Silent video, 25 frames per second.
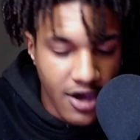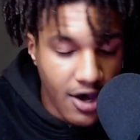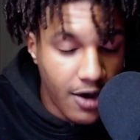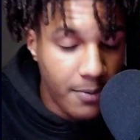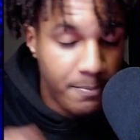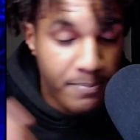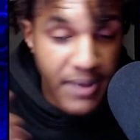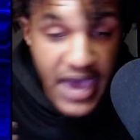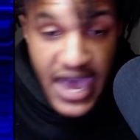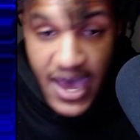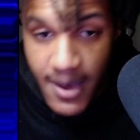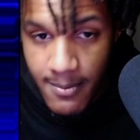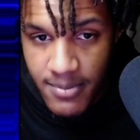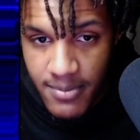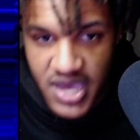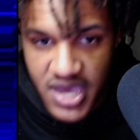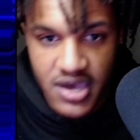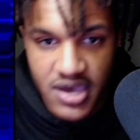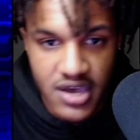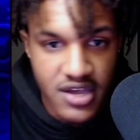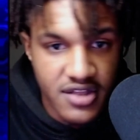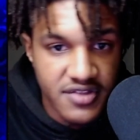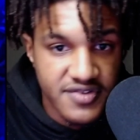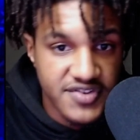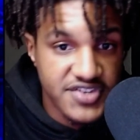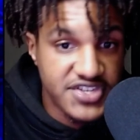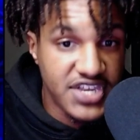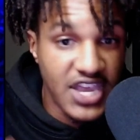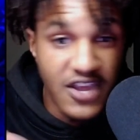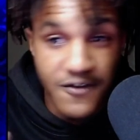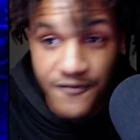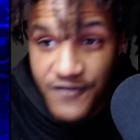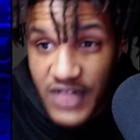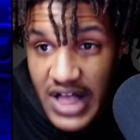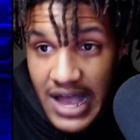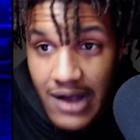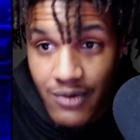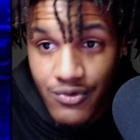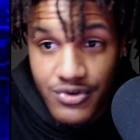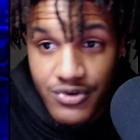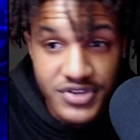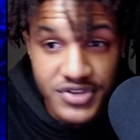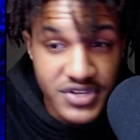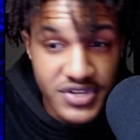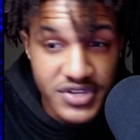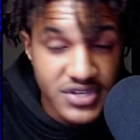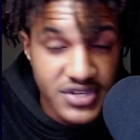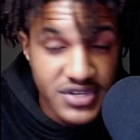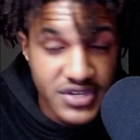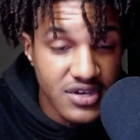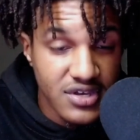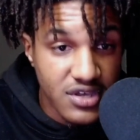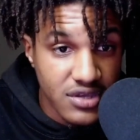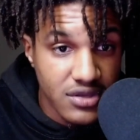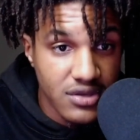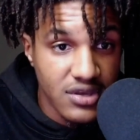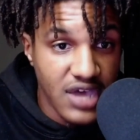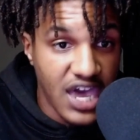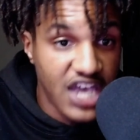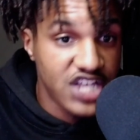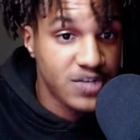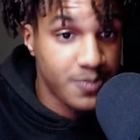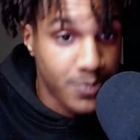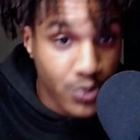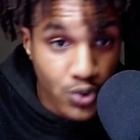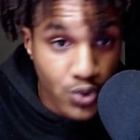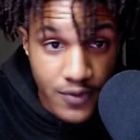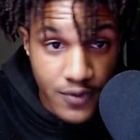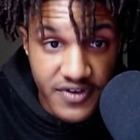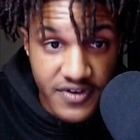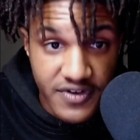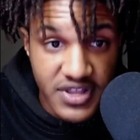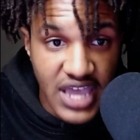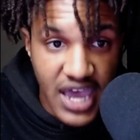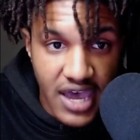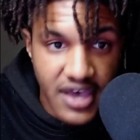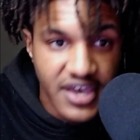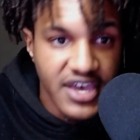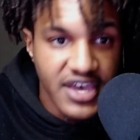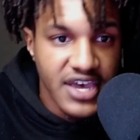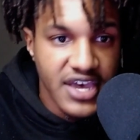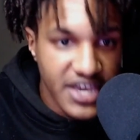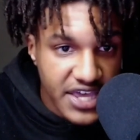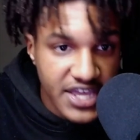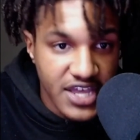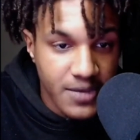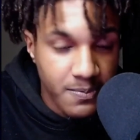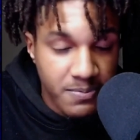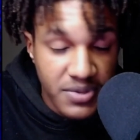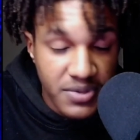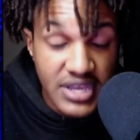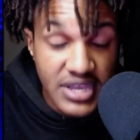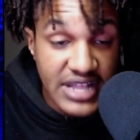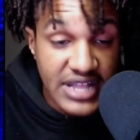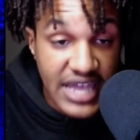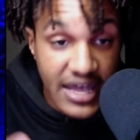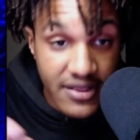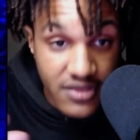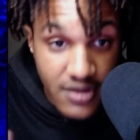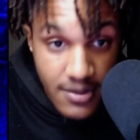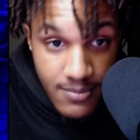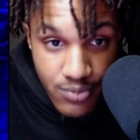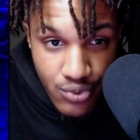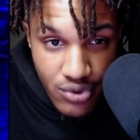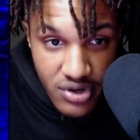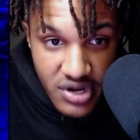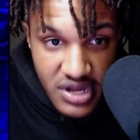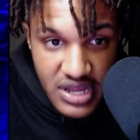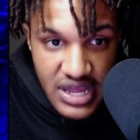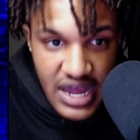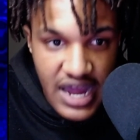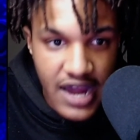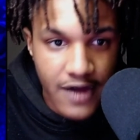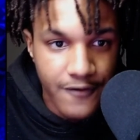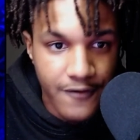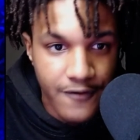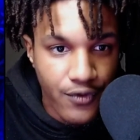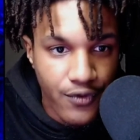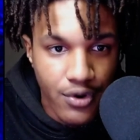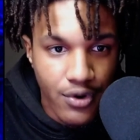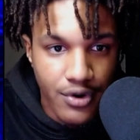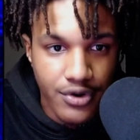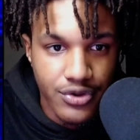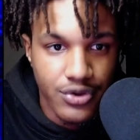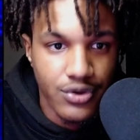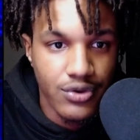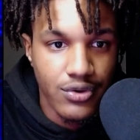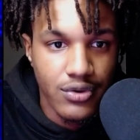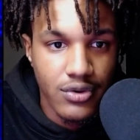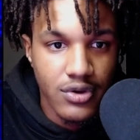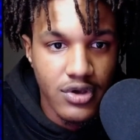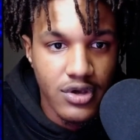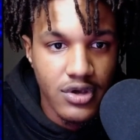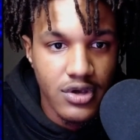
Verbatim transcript: Batman. Zay Flowers has proven that he can be that number one guy for you.